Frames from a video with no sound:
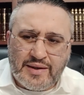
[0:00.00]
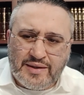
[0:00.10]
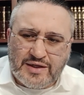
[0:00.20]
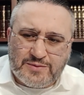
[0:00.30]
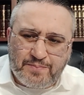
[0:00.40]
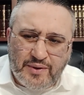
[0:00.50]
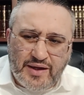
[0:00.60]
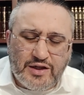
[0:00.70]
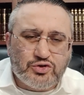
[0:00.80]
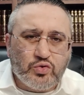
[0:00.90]
in
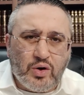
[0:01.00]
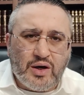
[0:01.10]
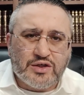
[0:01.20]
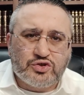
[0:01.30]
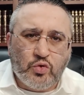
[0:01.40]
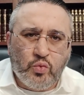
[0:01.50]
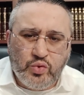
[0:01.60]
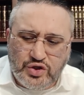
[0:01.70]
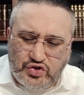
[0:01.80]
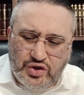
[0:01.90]
explaining to us
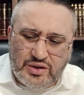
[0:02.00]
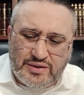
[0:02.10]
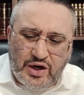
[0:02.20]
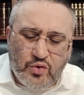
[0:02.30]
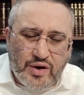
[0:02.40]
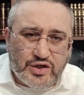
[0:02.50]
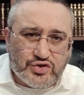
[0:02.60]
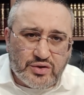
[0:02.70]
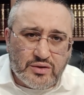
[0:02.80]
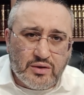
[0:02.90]
which
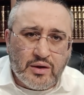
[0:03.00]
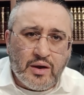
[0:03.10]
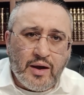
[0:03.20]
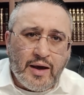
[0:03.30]
direction